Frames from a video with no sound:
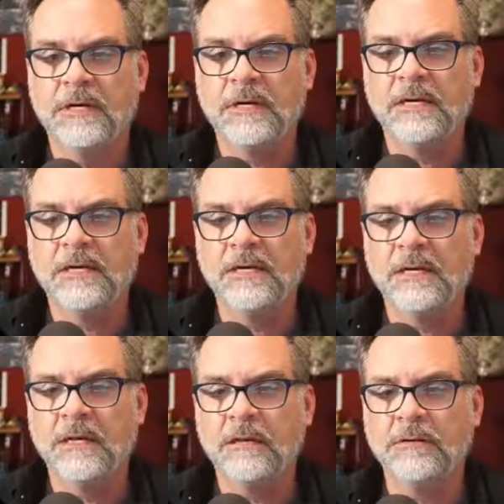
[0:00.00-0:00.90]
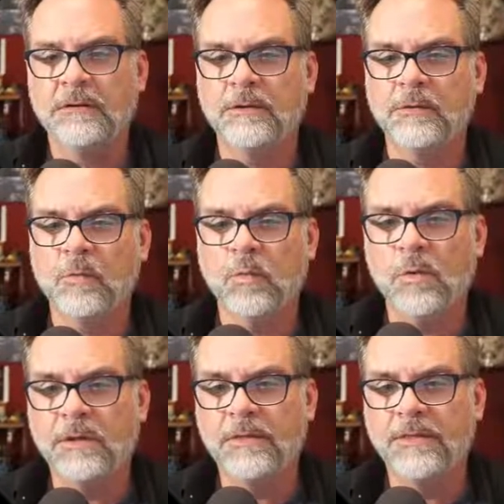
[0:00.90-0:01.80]
I learned
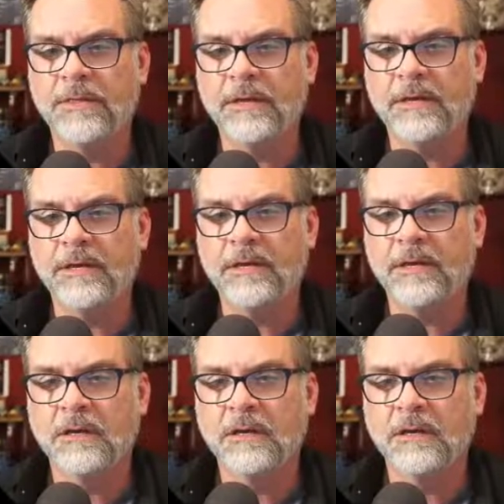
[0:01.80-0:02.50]
one thing